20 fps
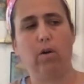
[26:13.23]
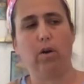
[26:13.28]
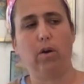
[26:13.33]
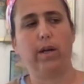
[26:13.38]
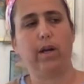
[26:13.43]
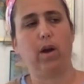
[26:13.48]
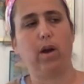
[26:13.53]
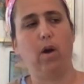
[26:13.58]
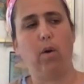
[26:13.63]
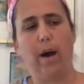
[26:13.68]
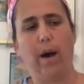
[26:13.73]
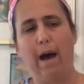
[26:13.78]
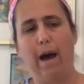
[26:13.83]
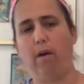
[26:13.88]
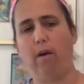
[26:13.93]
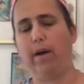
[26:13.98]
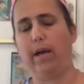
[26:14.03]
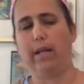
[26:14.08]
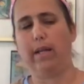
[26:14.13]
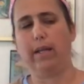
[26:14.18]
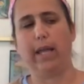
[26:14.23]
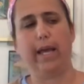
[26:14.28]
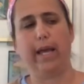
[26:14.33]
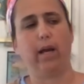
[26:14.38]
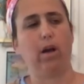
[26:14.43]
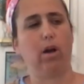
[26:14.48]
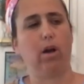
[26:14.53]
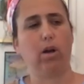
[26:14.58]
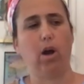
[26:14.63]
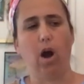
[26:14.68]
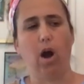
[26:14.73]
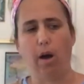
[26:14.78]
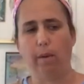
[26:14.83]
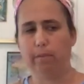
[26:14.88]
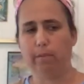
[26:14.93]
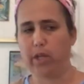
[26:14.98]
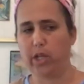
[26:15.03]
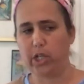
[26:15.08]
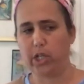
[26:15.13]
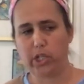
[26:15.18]
out and like
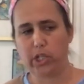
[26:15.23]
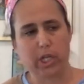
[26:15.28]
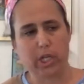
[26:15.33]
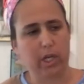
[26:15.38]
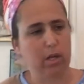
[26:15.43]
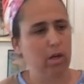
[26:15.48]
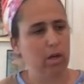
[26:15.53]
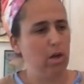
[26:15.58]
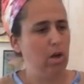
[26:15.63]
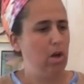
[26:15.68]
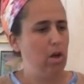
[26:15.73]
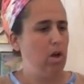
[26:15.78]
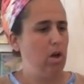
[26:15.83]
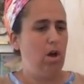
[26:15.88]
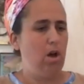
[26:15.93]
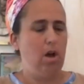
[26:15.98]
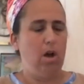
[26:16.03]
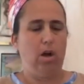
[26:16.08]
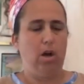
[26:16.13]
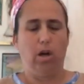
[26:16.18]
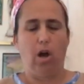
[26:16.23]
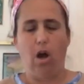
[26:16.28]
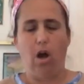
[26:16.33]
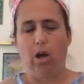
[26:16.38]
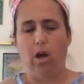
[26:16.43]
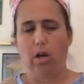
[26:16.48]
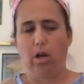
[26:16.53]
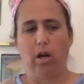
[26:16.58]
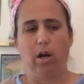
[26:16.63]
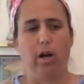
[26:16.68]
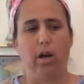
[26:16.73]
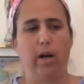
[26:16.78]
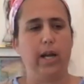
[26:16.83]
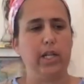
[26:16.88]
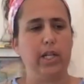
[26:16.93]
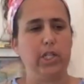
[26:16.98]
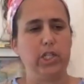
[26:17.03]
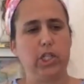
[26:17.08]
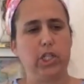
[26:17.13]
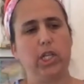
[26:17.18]
accomplish and conquer and
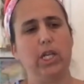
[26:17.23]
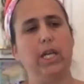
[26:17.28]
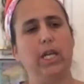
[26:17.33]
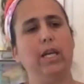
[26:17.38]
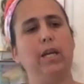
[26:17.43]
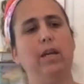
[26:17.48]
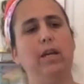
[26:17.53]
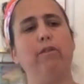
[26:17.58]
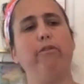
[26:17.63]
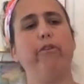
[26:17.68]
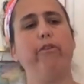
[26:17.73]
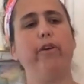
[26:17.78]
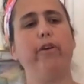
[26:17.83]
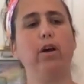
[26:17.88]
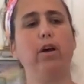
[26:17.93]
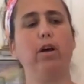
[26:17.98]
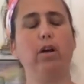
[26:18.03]
achieve.